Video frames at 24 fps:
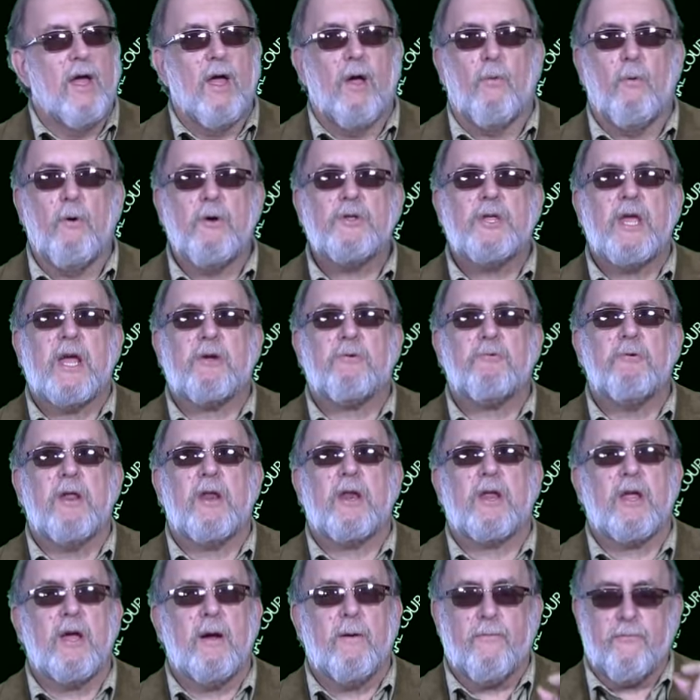Where's that
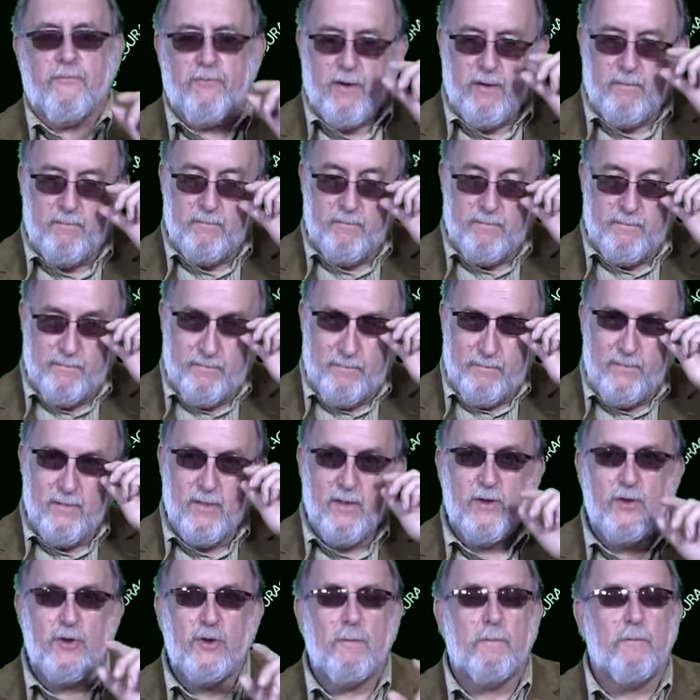credit come from?
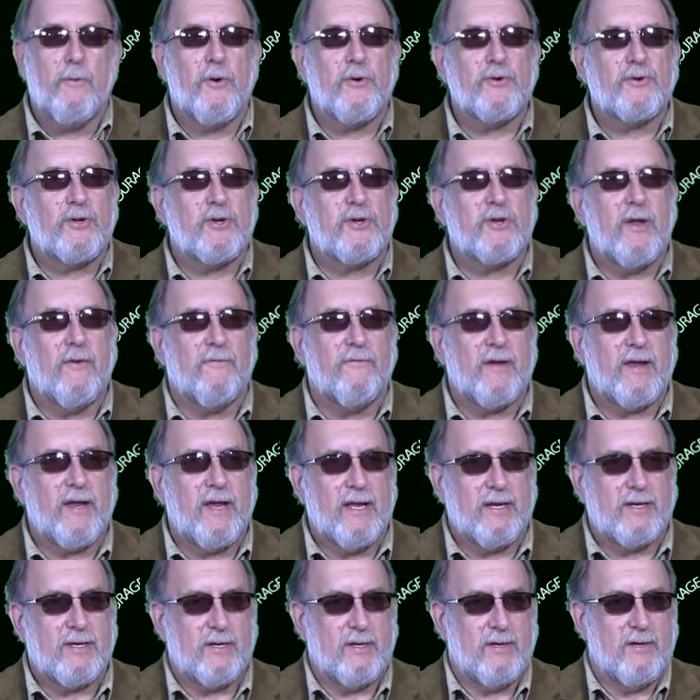Your birth
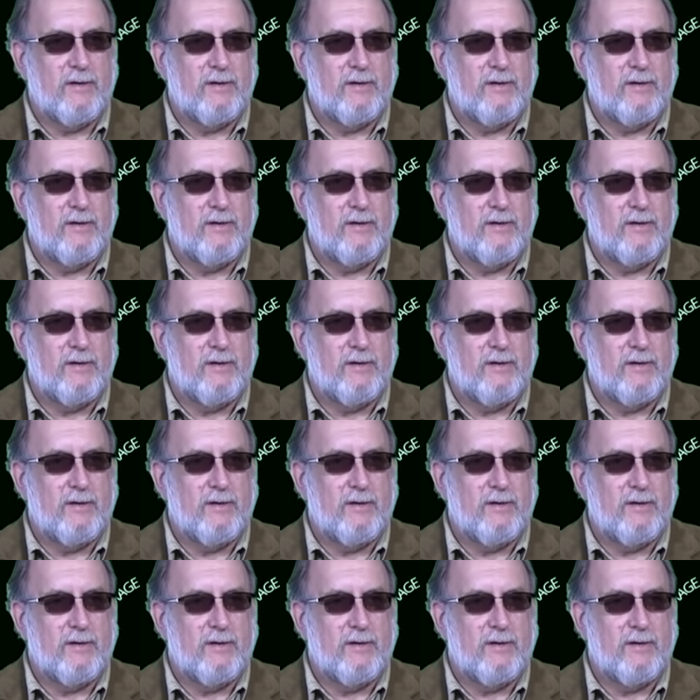certificate.